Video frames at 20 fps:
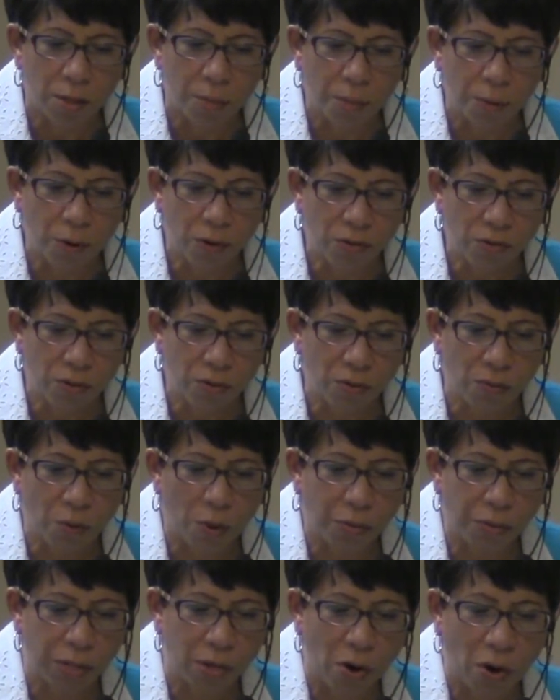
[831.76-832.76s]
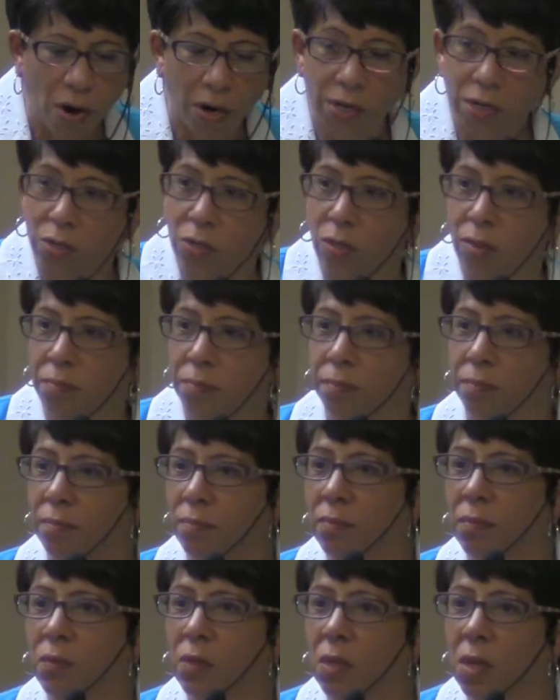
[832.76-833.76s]
person who wrote the article,
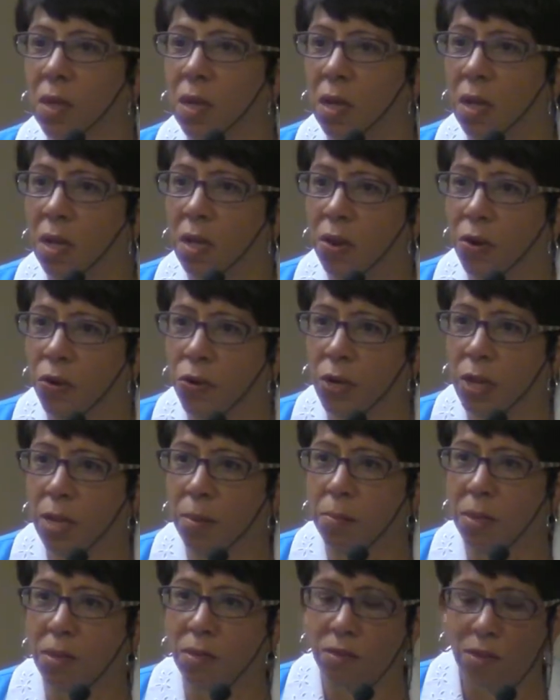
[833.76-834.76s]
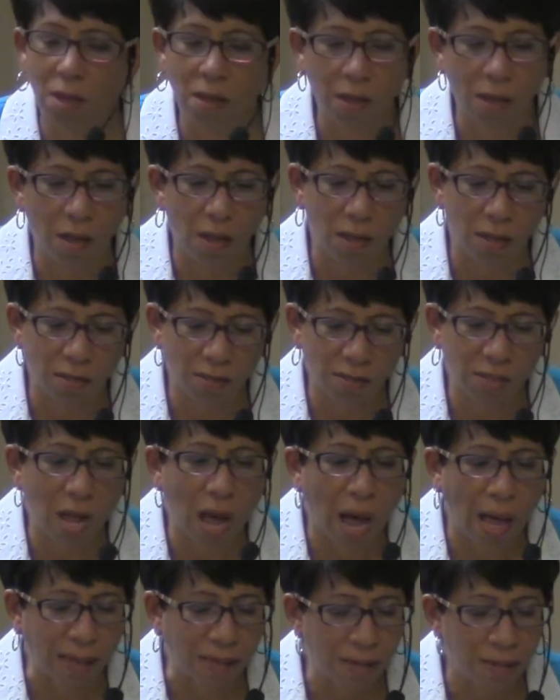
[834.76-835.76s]
her name is
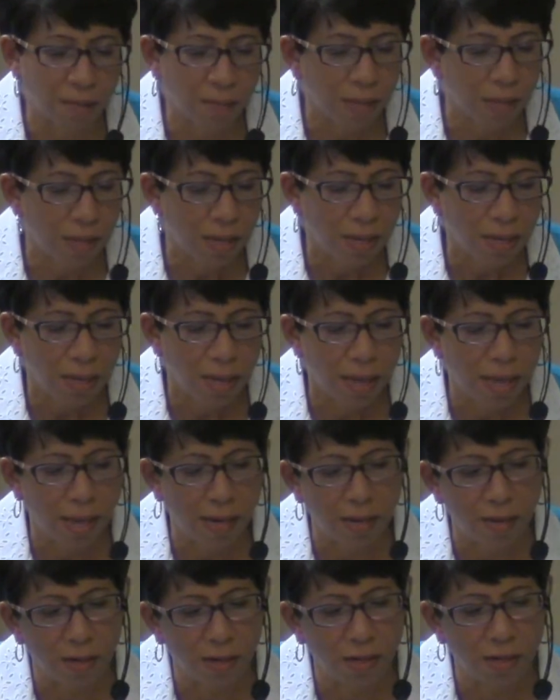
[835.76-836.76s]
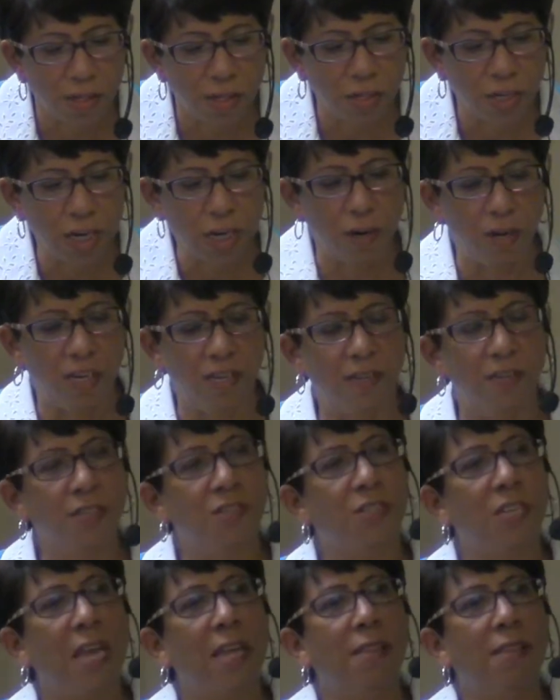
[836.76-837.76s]
Scott, and she
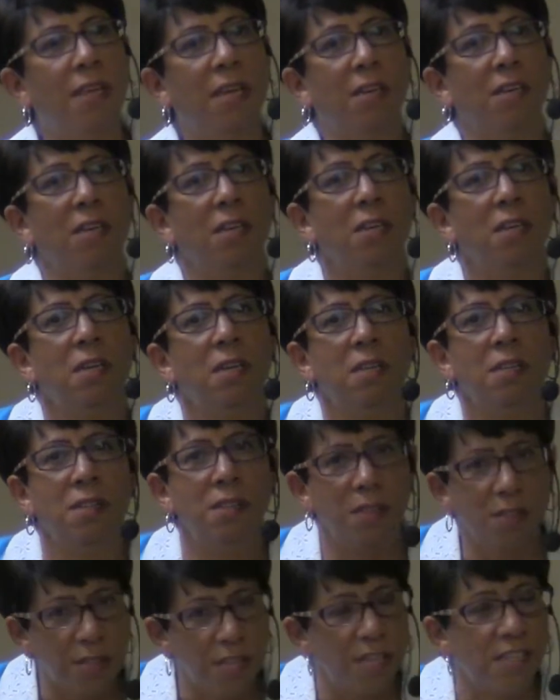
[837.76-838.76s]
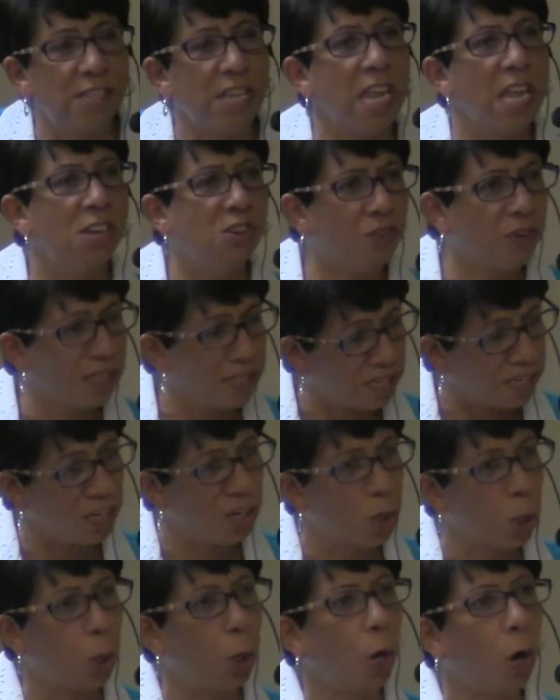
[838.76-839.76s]
said that this
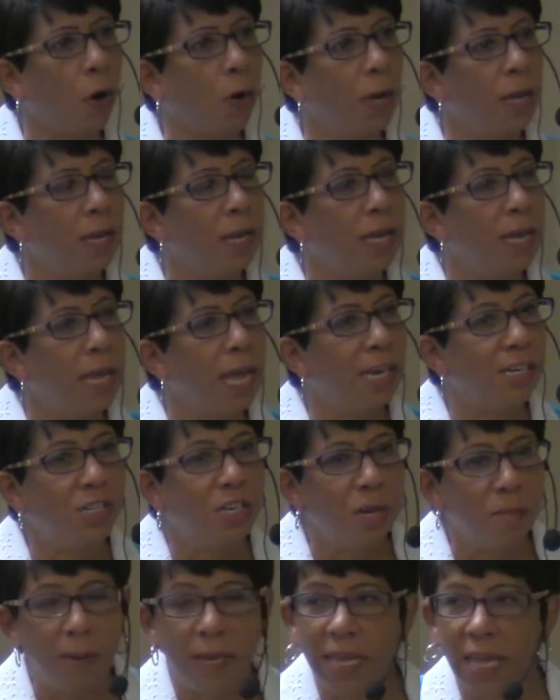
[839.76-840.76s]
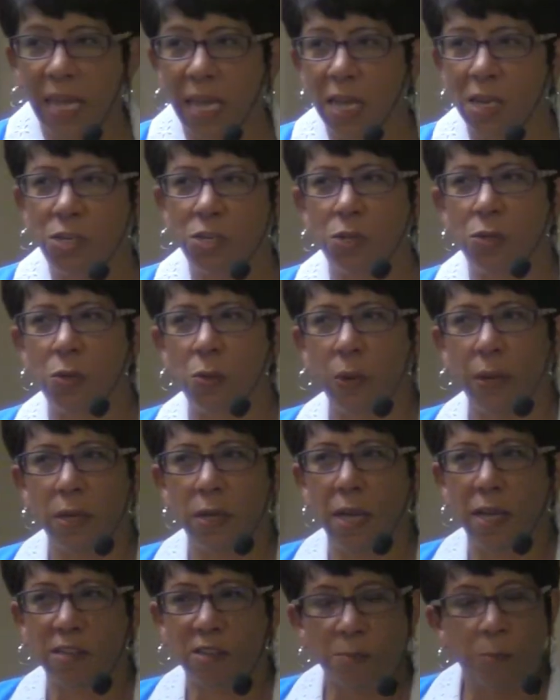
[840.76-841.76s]
interested her, and she began to
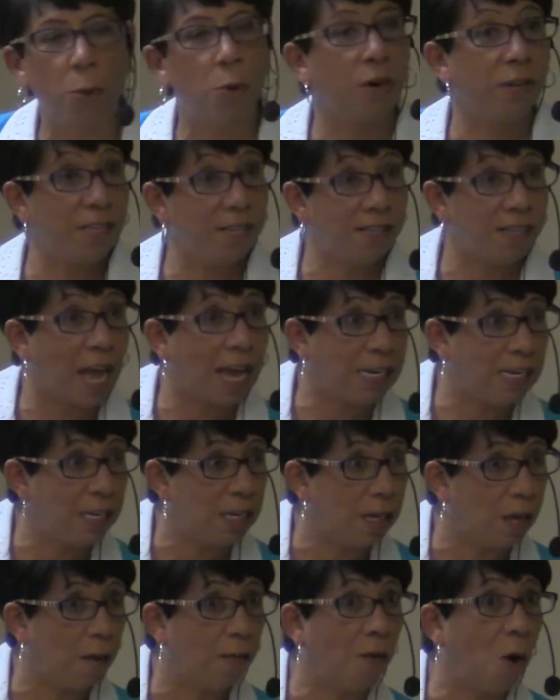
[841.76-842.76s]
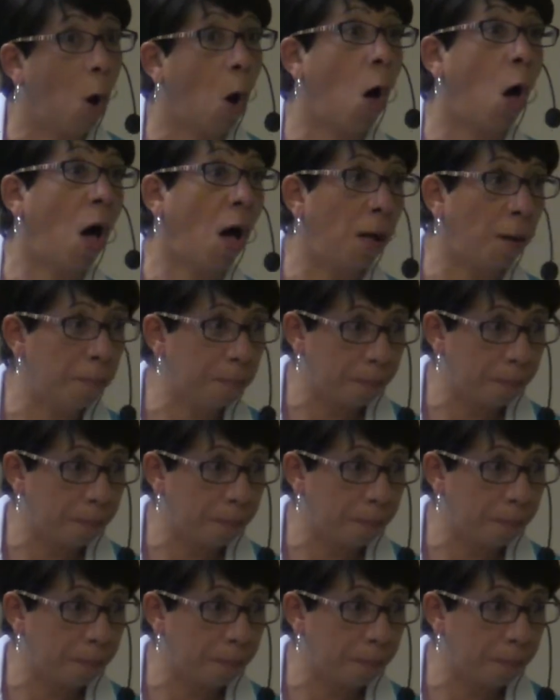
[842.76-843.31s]
explore this idea of awe.